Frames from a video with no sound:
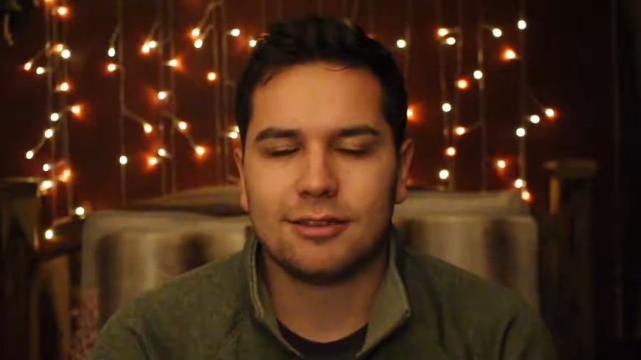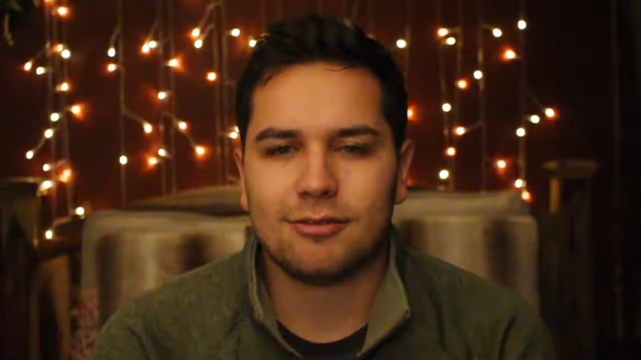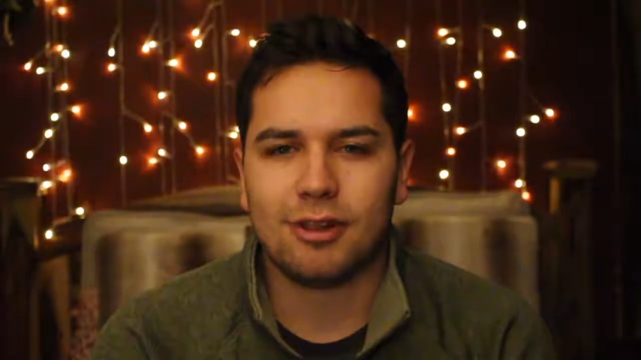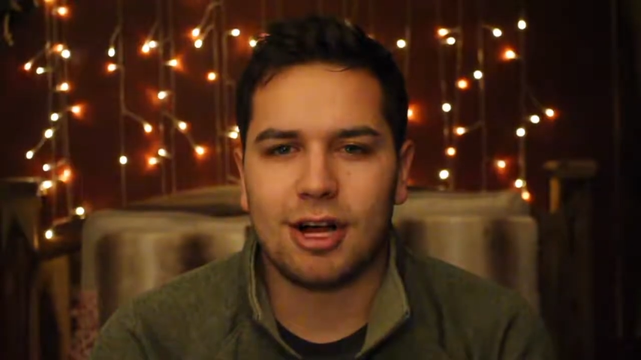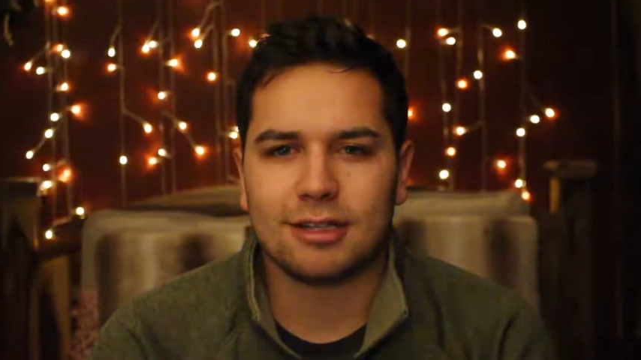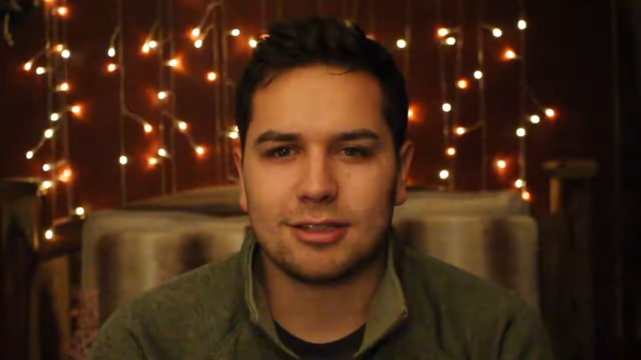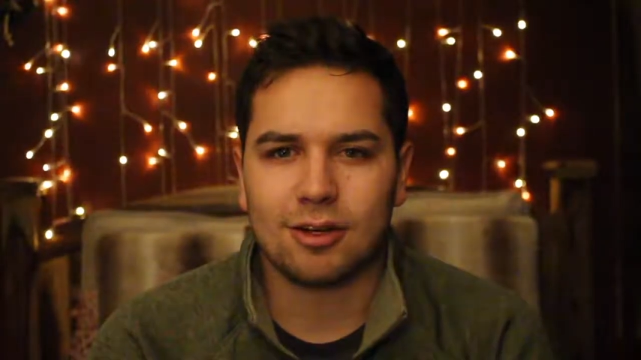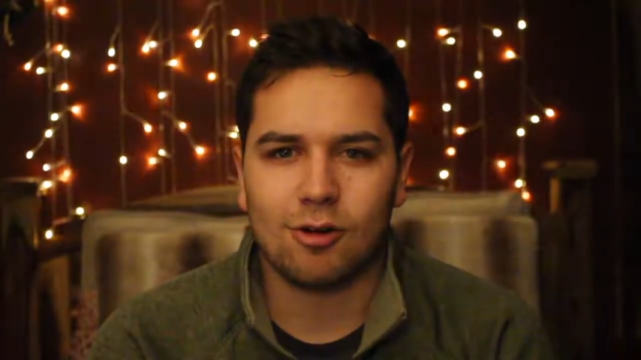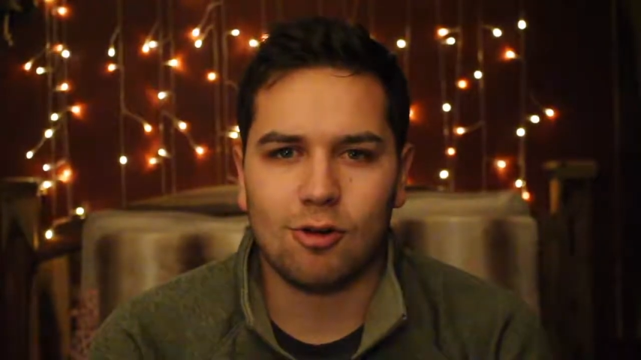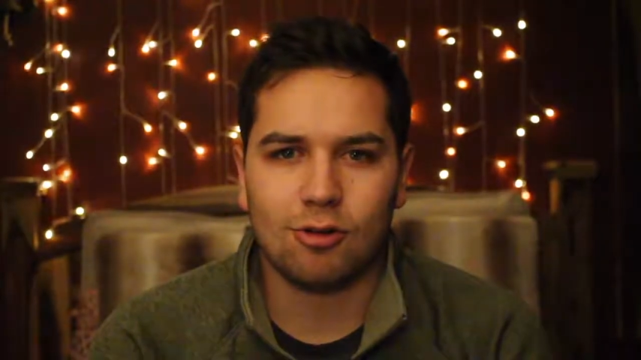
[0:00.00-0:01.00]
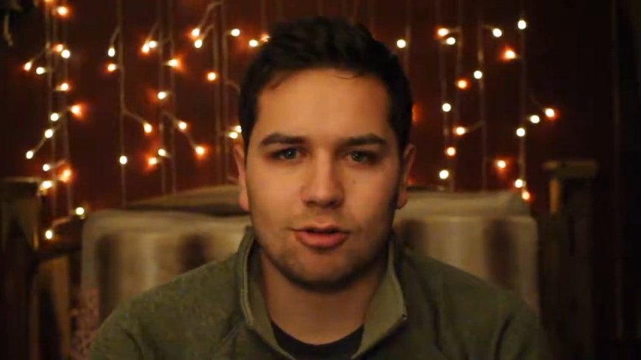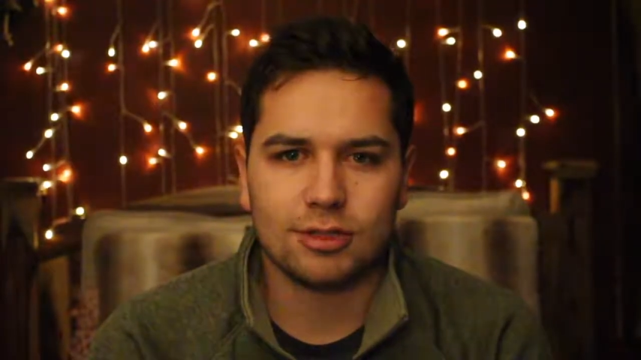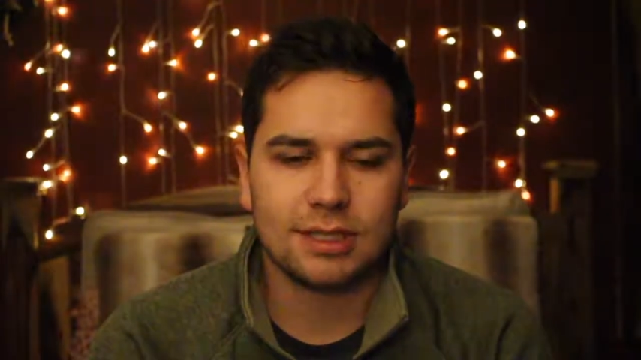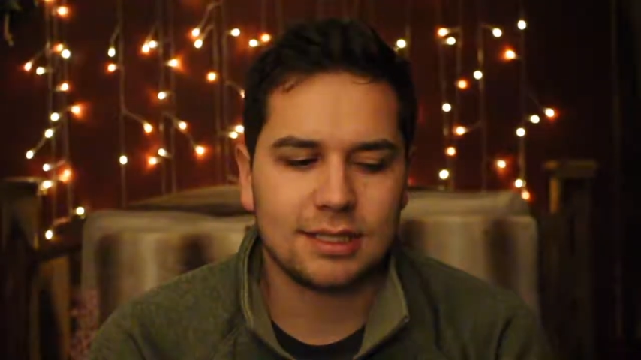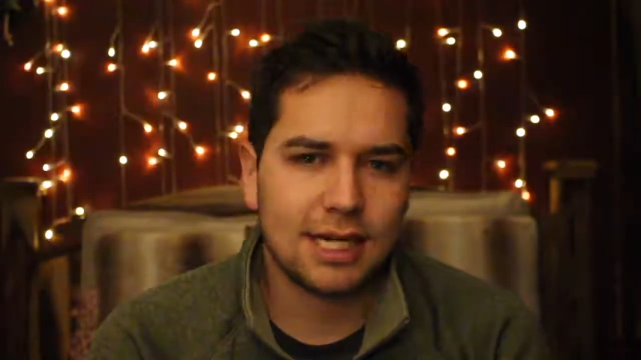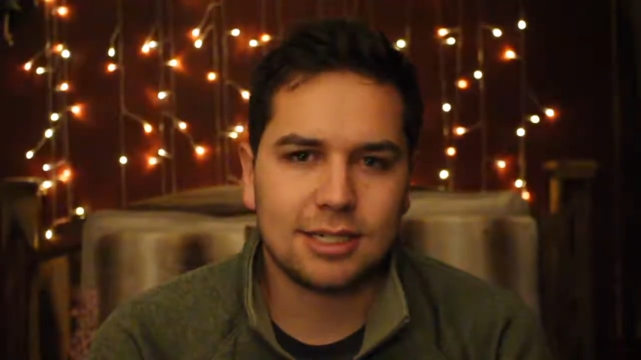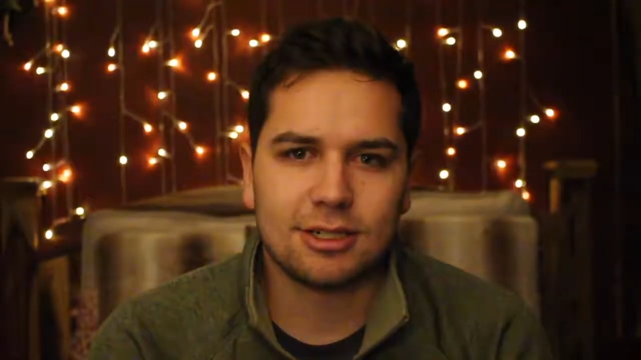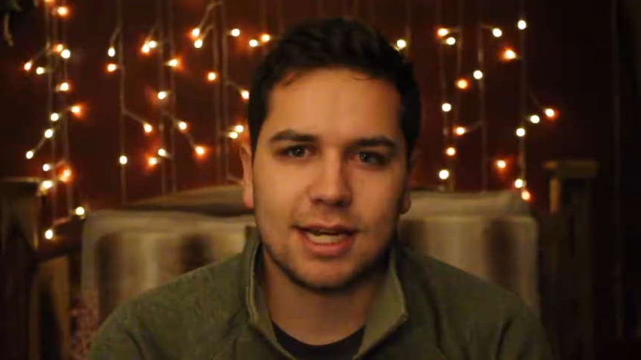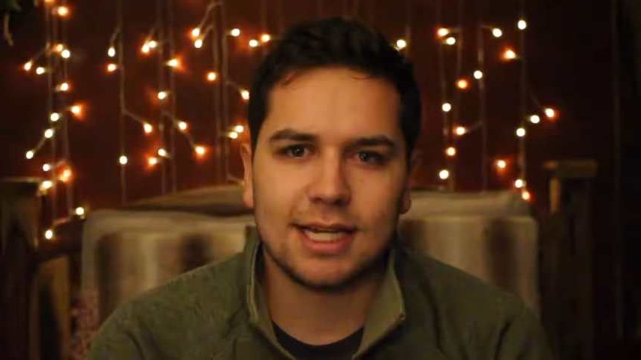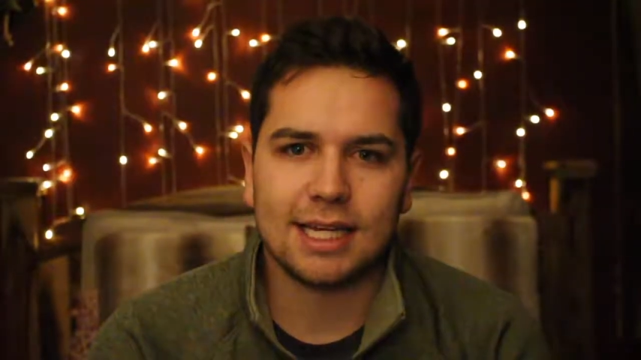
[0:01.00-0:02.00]
the vlog's on hold to
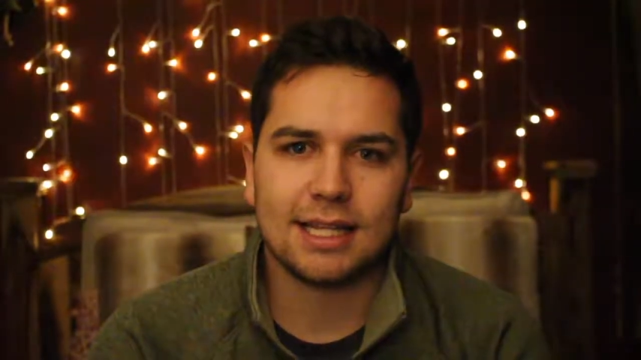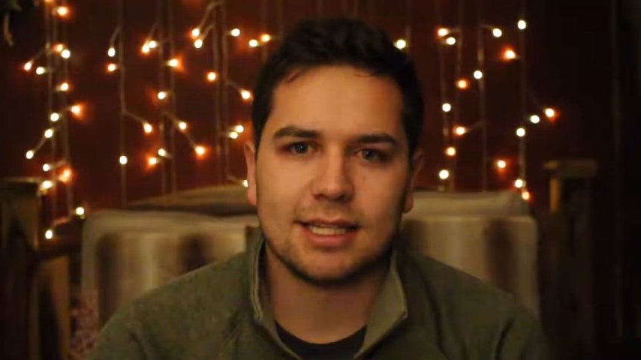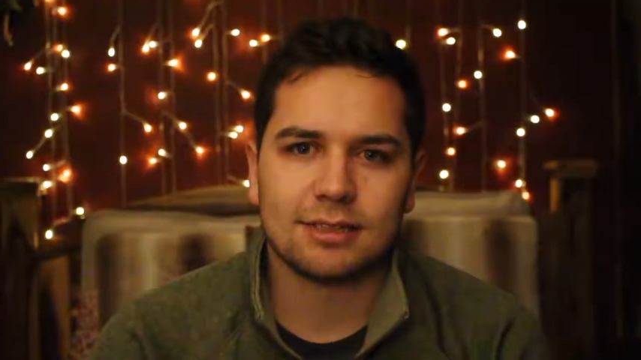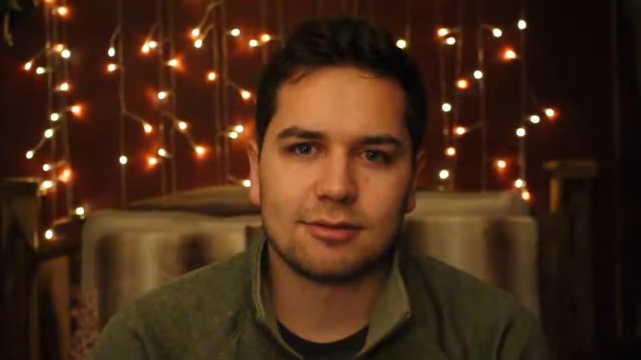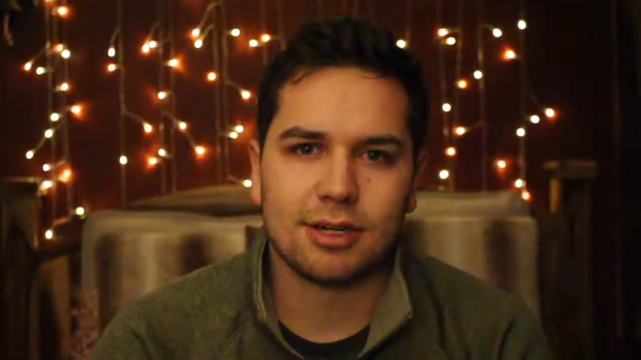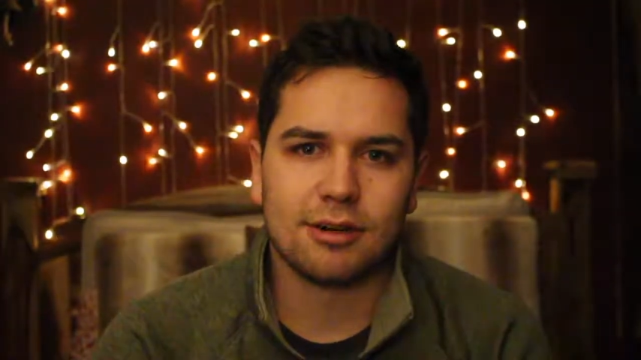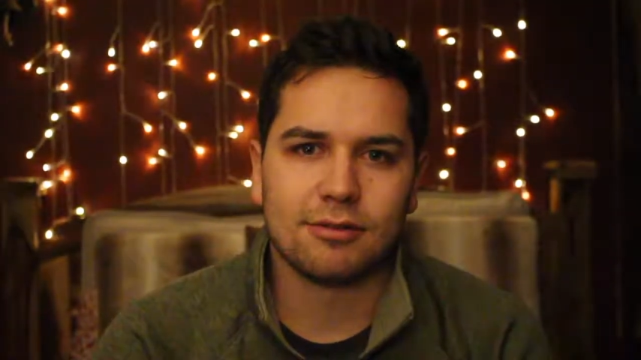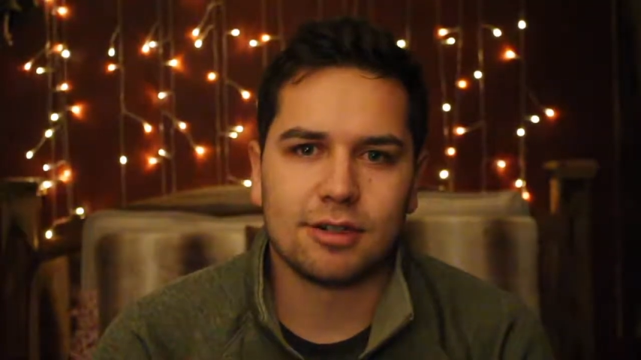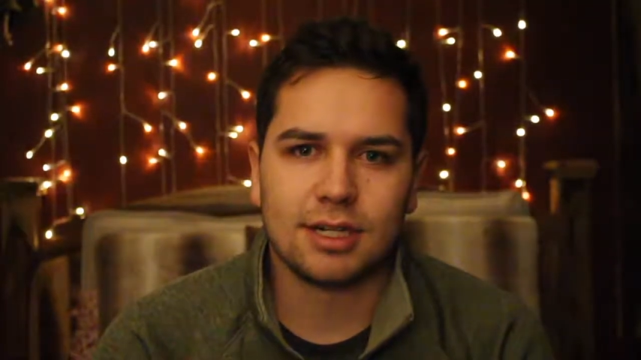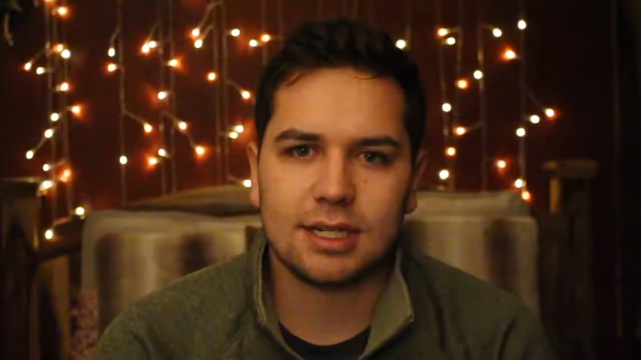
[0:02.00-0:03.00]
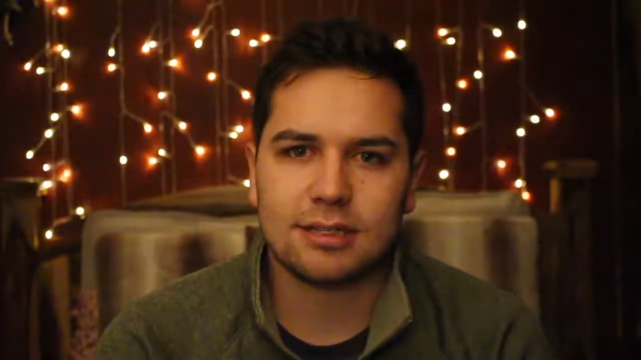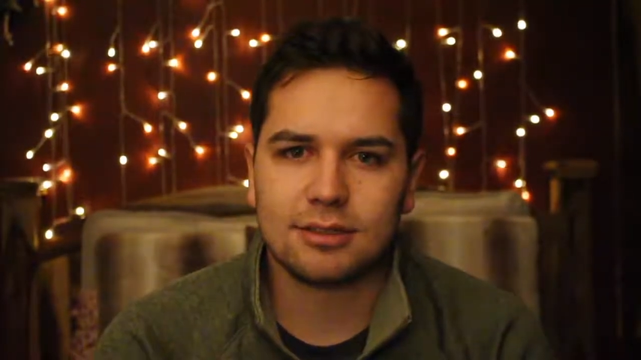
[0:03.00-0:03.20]
try and get this recovered,